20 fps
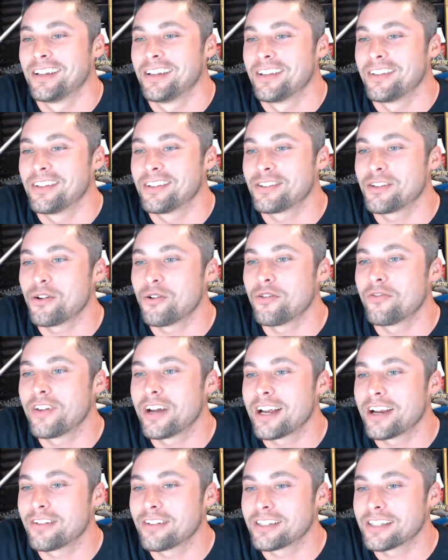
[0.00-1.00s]
This whole
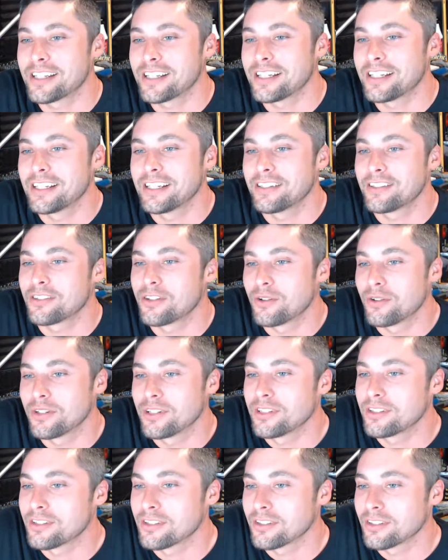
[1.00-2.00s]
virus aid is
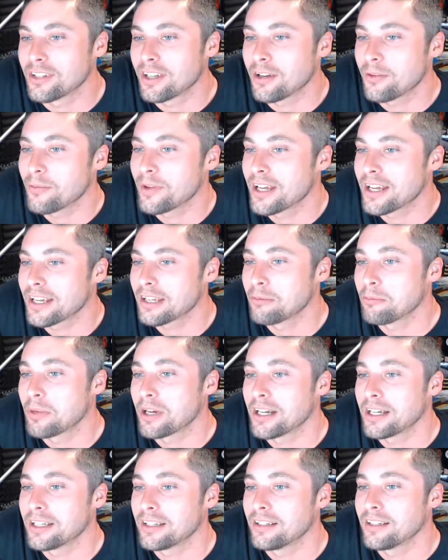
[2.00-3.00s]
going to come back and
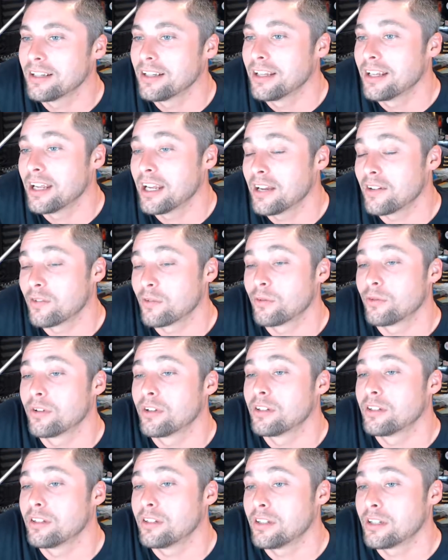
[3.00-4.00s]
bite
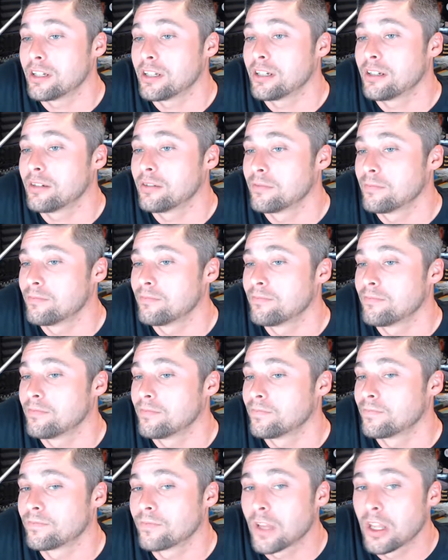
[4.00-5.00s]
everyone. Yeah.
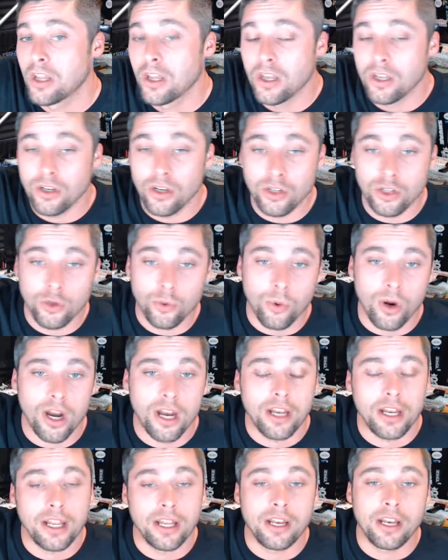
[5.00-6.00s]
No, you're
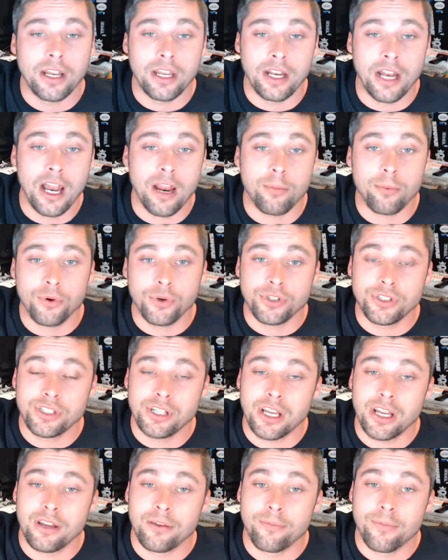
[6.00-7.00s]
right. And I
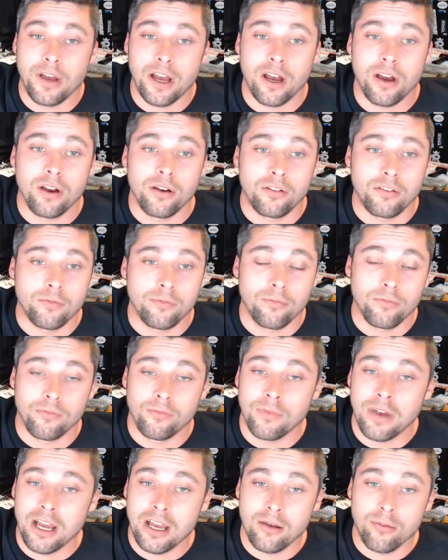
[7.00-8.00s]
appreciate my
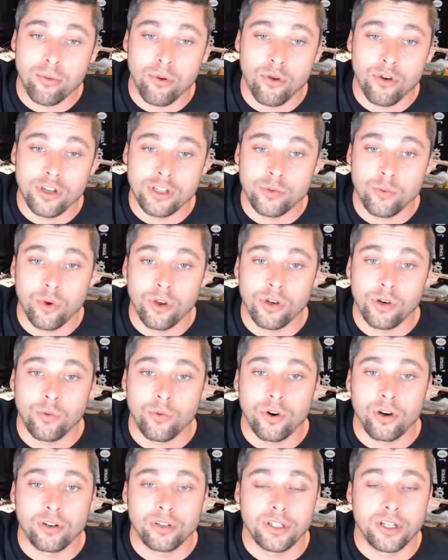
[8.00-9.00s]
employees wanting to
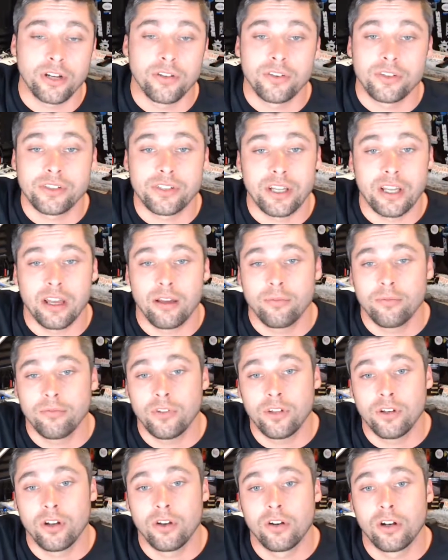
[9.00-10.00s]
work during this time.
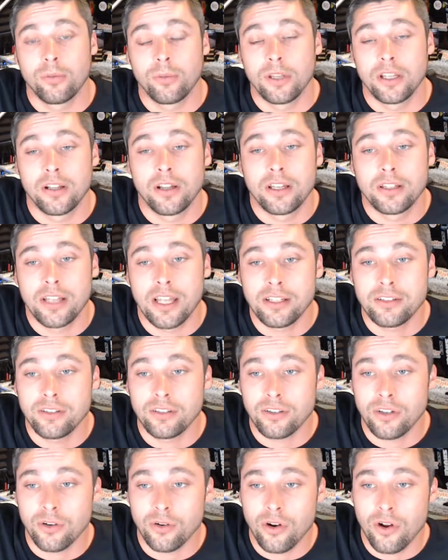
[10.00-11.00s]
You know what I mean? Like, they
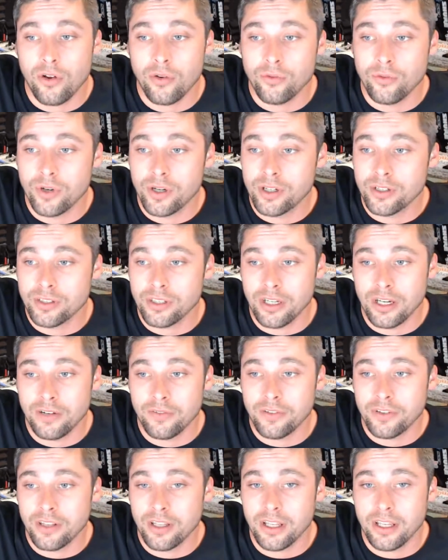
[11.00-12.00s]
took their own risk and
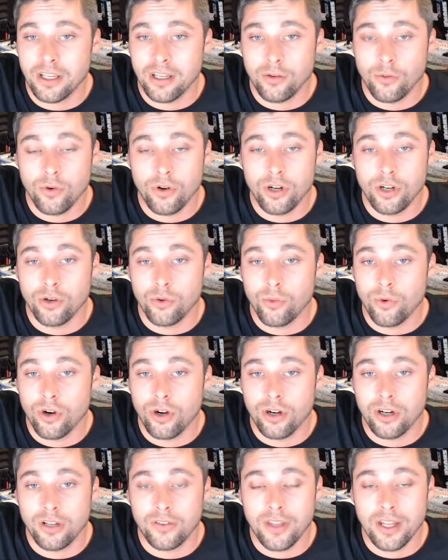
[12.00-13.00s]
everything and wanted to
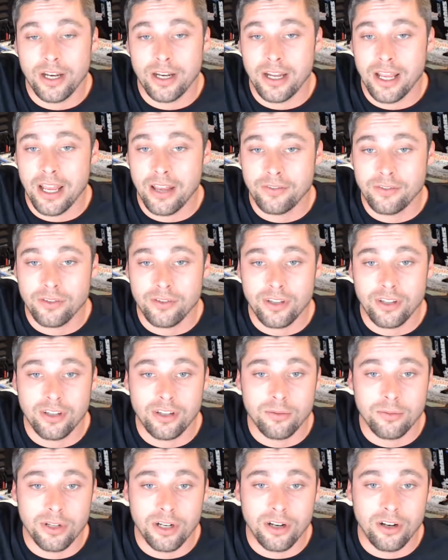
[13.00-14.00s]
work, and they didn't have to. They could
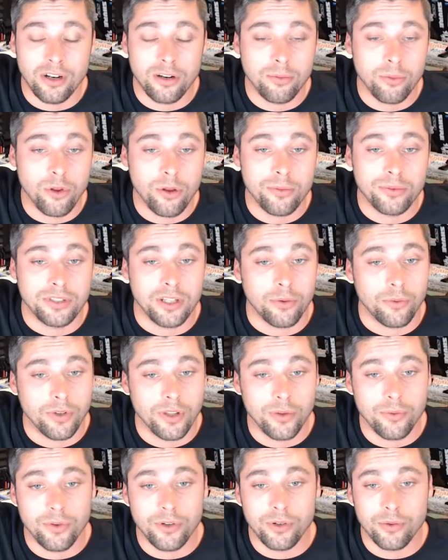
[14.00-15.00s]
have been on unemployment. They
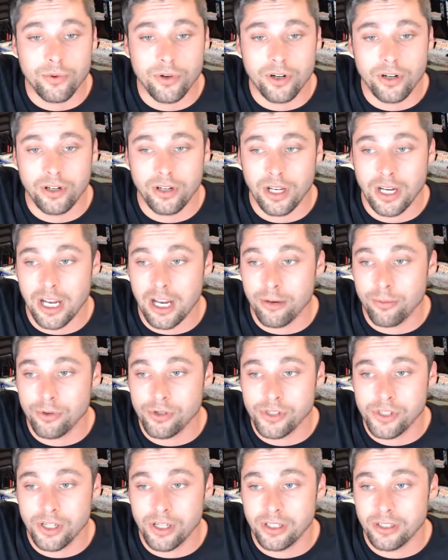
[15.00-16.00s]
really wanted to work, and I
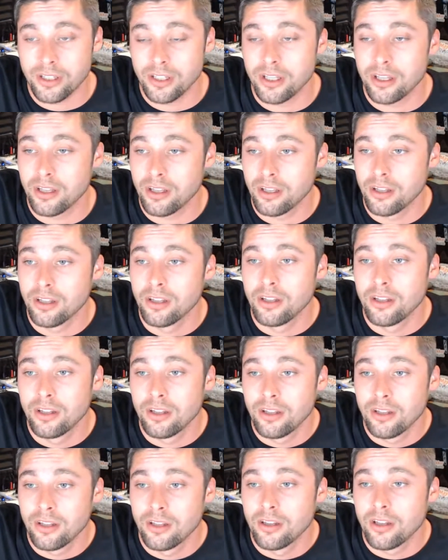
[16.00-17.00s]
appreciate that.
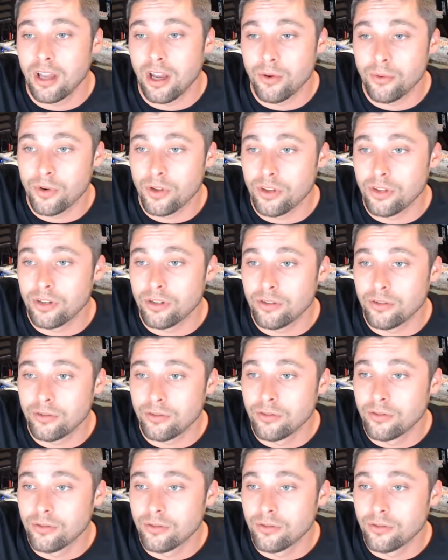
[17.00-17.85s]
I really do.